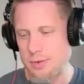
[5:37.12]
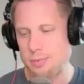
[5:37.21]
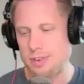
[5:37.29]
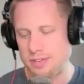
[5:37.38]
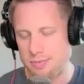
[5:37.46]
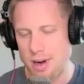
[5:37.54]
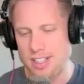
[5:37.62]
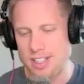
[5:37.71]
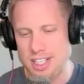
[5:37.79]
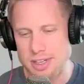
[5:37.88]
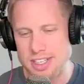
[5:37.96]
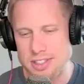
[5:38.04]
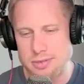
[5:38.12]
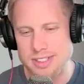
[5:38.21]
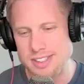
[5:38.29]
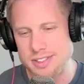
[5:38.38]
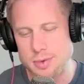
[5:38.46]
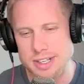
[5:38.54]
So if project
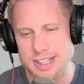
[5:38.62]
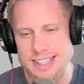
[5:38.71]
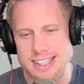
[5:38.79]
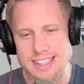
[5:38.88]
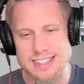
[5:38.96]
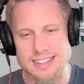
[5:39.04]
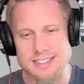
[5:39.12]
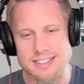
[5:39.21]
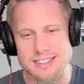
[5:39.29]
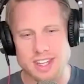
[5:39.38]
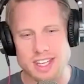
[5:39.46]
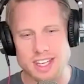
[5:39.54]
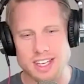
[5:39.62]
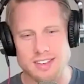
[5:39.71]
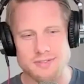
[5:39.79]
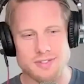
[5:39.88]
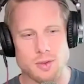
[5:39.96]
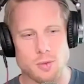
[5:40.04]
management is one of the
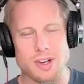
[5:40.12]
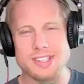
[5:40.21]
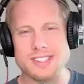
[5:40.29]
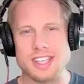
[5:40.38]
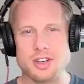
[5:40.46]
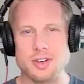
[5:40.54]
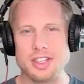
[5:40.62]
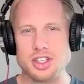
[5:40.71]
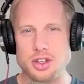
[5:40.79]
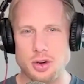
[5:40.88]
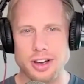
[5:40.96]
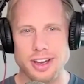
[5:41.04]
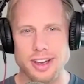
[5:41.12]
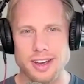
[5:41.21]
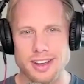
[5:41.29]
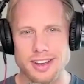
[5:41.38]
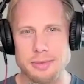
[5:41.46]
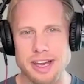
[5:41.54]
ones that you enjoy
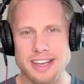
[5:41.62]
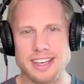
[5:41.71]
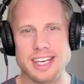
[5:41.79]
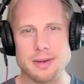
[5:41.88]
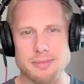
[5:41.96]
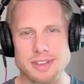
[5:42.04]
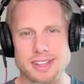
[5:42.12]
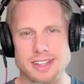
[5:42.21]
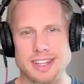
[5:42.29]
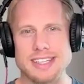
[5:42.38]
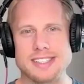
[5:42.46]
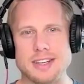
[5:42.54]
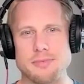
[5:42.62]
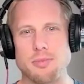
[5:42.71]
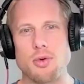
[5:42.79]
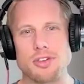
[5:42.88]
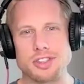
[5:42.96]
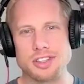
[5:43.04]
and may keep at least a
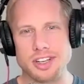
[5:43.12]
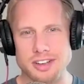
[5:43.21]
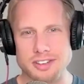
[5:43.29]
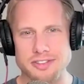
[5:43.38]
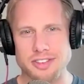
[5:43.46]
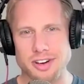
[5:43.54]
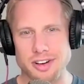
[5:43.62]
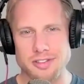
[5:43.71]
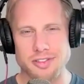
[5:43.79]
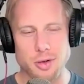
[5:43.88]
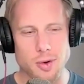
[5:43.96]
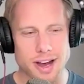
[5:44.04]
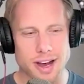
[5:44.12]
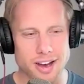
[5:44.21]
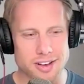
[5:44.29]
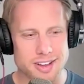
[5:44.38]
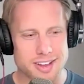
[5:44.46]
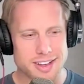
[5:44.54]
portion of for for a
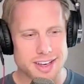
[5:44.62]
while.